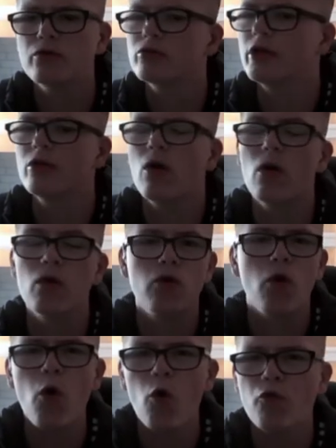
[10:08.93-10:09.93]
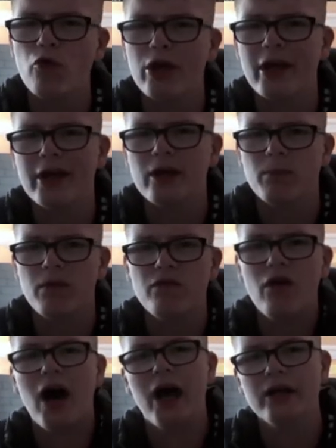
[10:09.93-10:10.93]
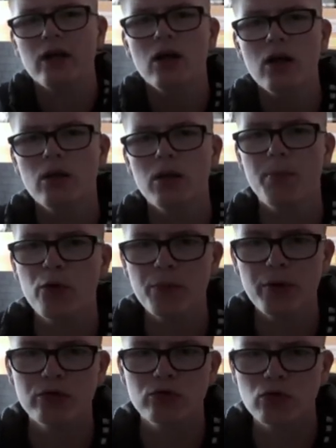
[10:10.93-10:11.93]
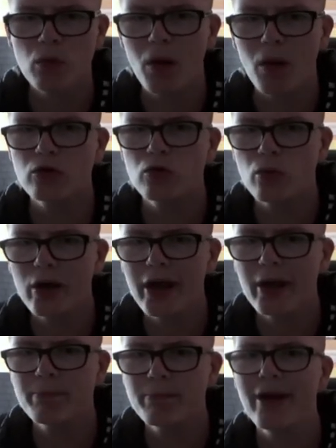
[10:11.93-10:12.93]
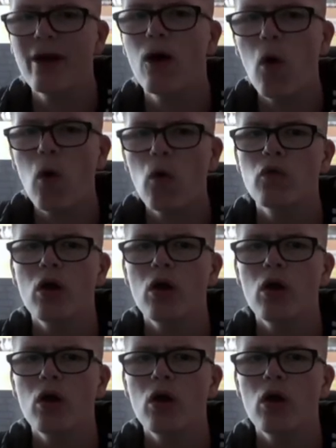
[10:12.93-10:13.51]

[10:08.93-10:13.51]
So, you know, hopefully he can provide the Bluebirds some great bit of